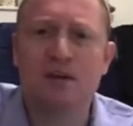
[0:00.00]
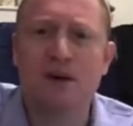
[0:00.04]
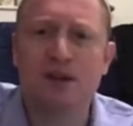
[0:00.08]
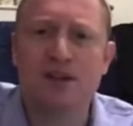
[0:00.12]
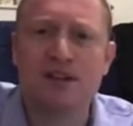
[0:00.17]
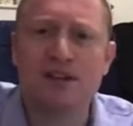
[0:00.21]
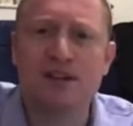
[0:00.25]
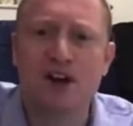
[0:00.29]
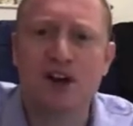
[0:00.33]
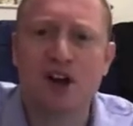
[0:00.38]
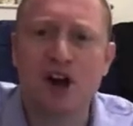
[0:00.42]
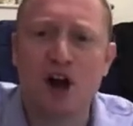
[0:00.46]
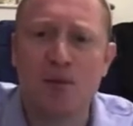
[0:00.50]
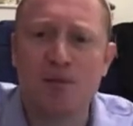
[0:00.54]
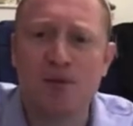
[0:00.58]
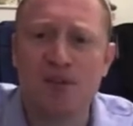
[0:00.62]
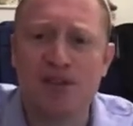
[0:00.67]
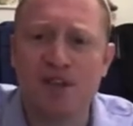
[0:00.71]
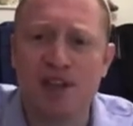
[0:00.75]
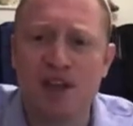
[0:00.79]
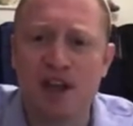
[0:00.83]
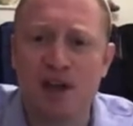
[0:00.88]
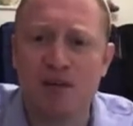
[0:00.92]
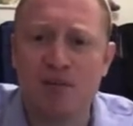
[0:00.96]
So
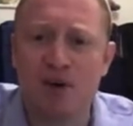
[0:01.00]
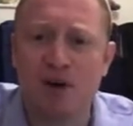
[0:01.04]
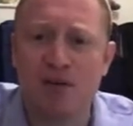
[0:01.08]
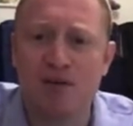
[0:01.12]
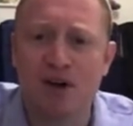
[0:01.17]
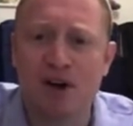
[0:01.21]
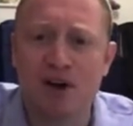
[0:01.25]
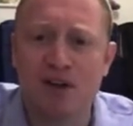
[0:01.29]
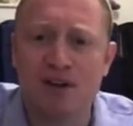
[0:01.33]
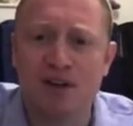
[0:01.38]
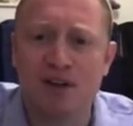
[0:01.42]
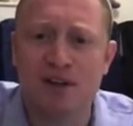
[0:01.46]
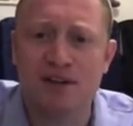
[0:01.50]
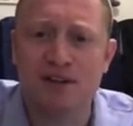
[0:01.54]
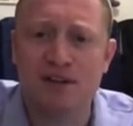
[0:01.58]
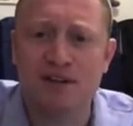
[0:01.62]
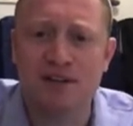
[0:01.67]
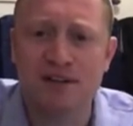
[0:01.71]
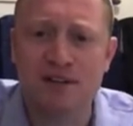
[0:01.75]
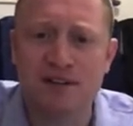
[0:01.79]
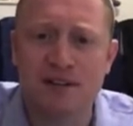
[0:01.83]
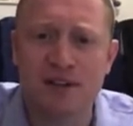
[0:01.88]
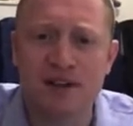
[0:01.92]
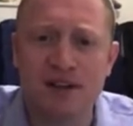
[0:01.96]
Gili, you should get ready
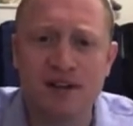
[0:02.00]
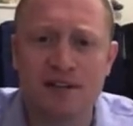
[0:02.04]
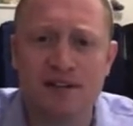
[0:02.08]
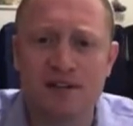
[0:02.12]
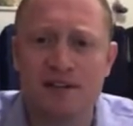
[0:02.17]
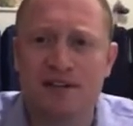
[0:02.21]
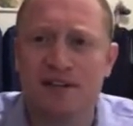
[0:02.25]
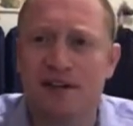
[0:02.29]
with the music.